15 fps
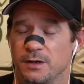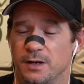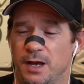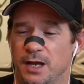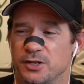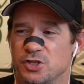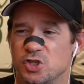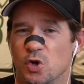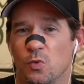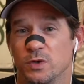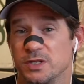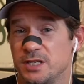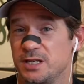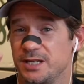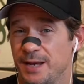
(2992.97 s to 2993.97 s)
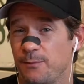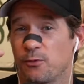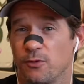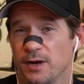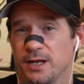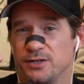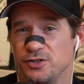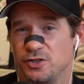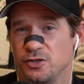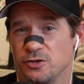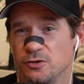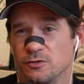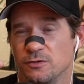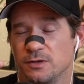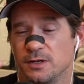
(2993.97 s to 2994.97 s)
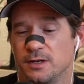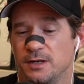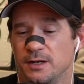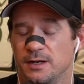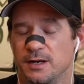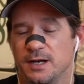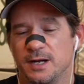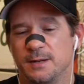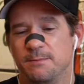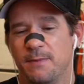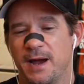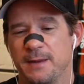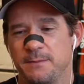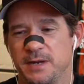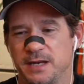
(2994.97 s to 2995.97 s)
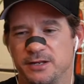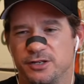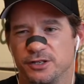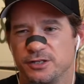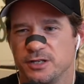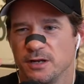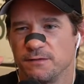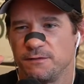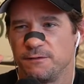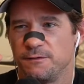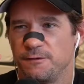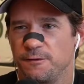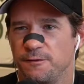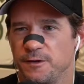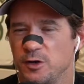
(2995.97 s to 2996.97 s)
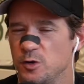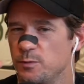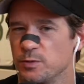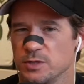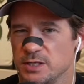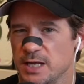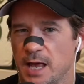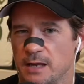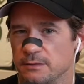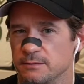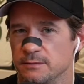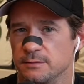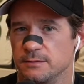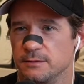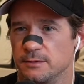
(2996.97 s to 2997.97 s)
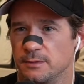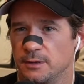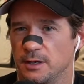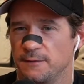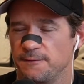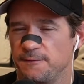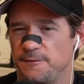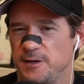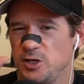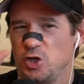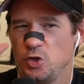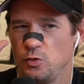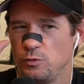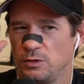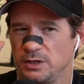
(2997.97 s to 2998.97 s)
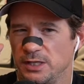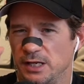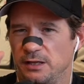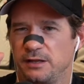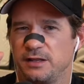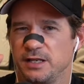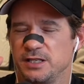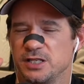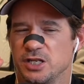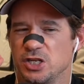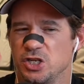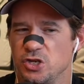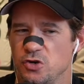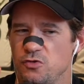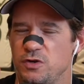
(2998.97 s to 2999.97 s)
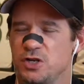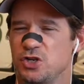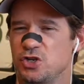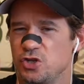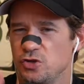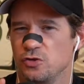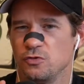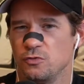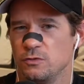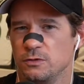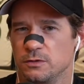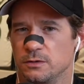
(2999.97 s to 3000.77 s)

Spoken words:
And so what separates you might be just a few percent, a few little things that you can do